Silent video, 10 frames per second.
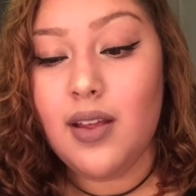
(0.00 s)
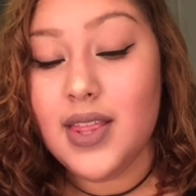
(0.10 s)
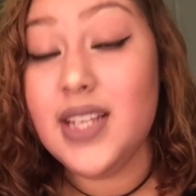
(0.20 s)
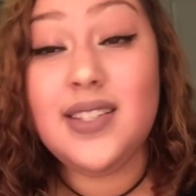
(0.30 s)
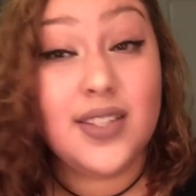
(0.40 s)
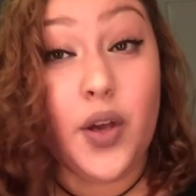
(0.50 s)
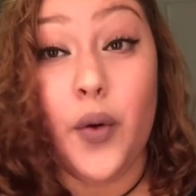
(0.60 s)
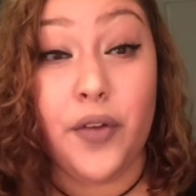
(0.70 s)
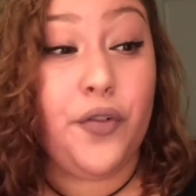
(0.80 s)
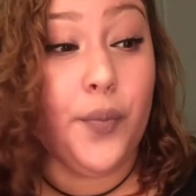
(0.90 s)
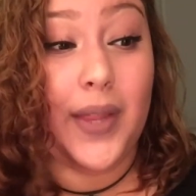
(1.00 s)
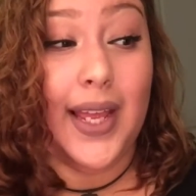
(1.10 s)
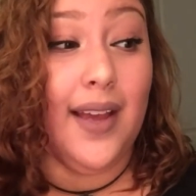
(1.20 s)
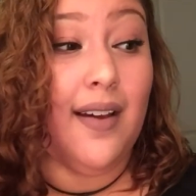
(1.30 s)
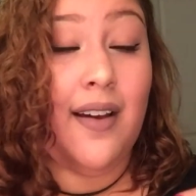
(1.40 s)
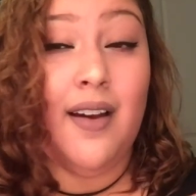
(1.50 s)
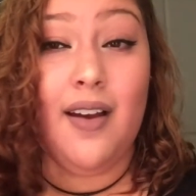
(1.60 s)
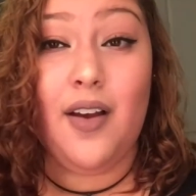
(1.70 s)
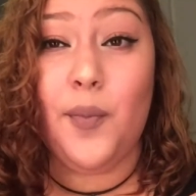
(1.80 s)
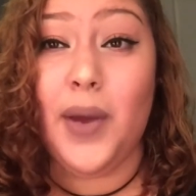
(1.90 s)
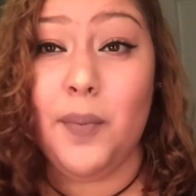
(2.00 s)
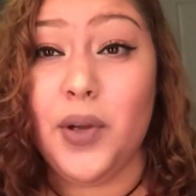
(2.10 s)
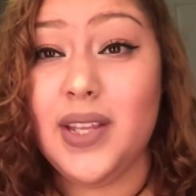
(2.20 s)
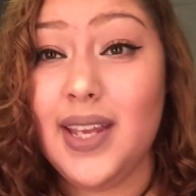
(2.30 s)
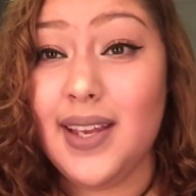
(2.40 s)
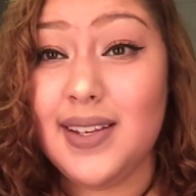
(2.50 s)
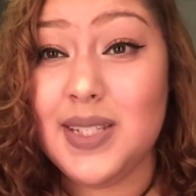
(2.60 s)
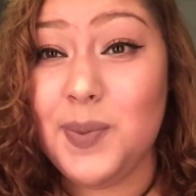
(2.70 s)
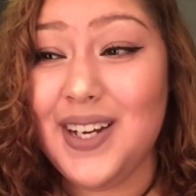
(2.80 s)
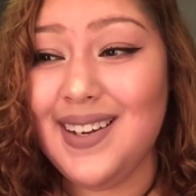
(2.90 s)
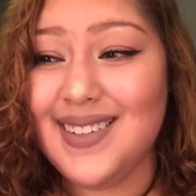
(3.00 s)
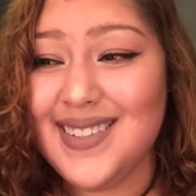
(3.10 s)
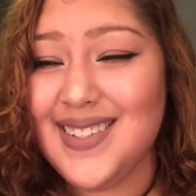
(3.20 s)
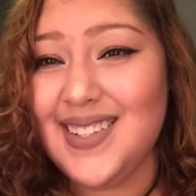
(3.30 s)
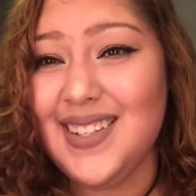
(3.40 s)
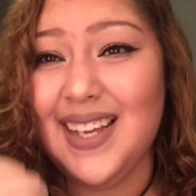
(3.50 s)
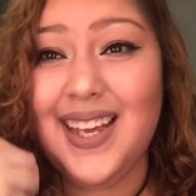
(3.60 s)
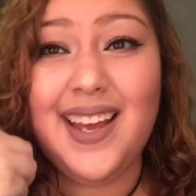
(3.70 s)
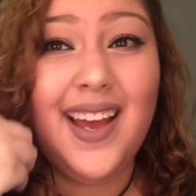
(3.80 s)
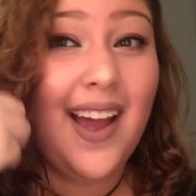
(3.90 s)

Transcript: This is going from like my bullying experience to like